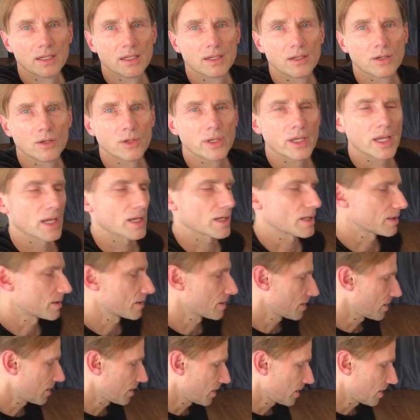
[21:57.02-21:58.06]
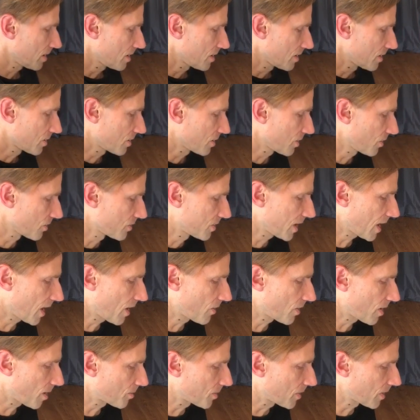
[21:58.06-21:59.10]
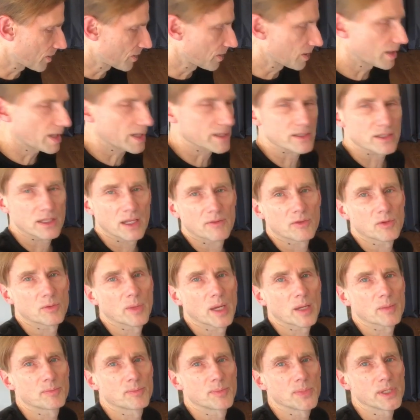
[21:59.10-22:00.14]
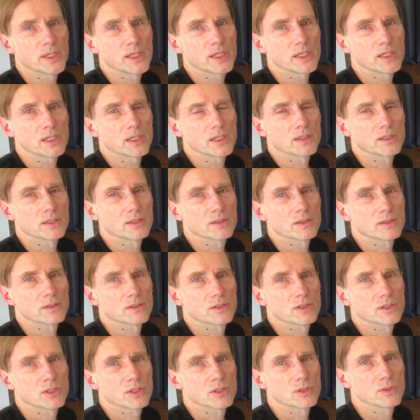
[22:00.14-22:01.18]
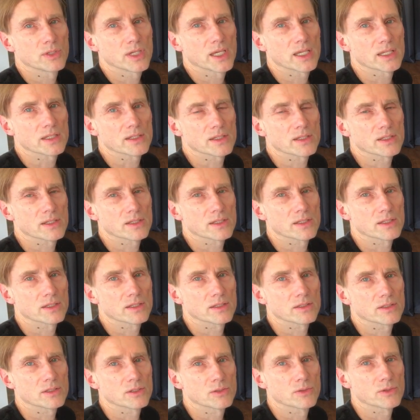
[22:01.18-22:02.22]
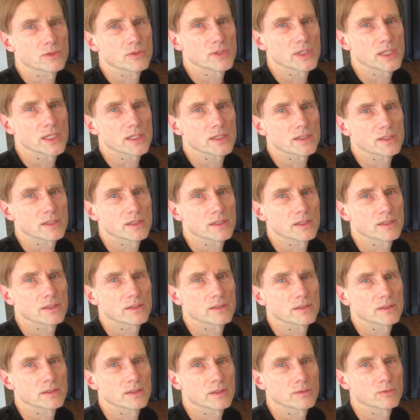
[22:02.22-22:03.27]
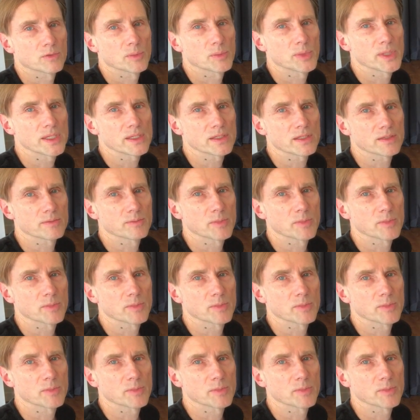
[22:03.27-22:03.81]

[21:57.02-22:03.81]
Okay, so down, up, the next level might be 2 or 3 hits, repeats.